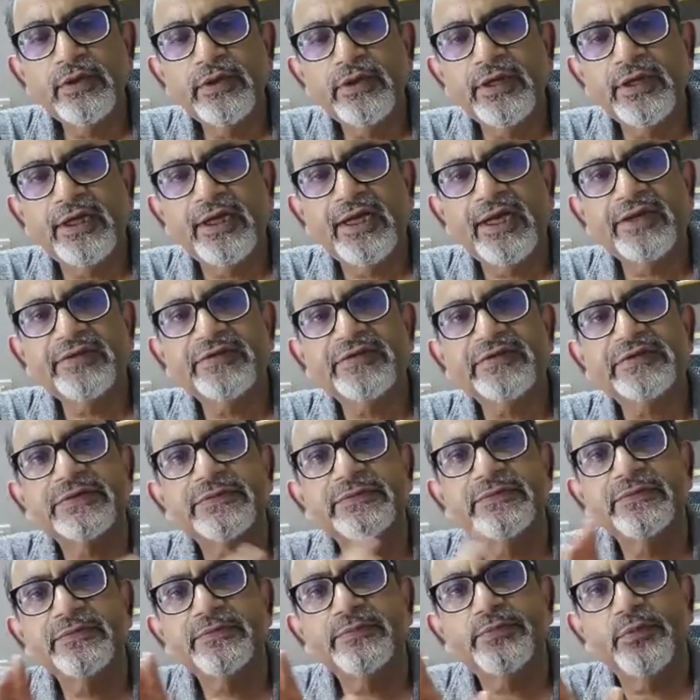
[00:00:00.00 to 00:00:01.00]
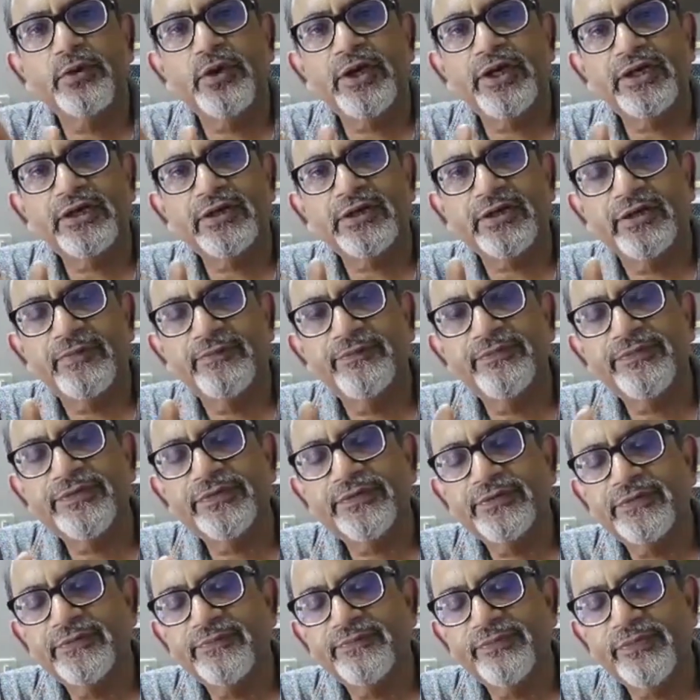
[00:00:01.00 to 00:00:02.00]
the next point
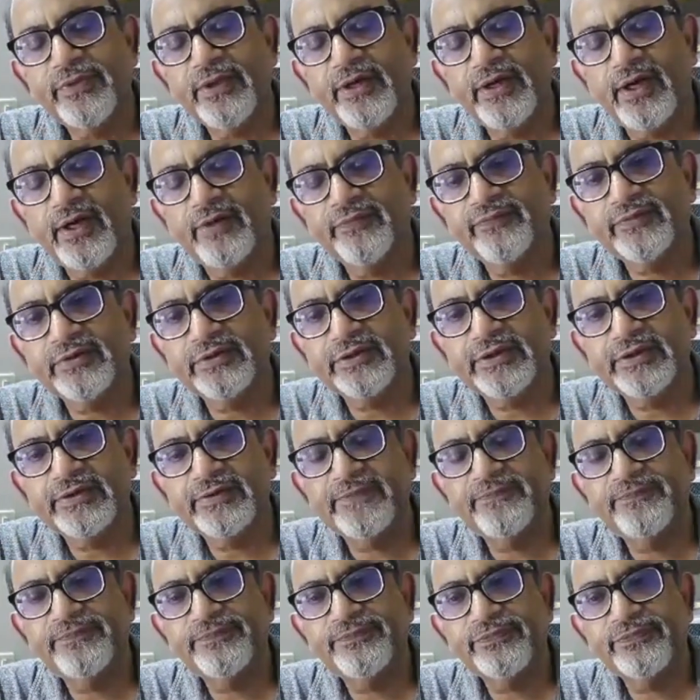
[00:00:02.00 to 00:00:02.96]
comes after the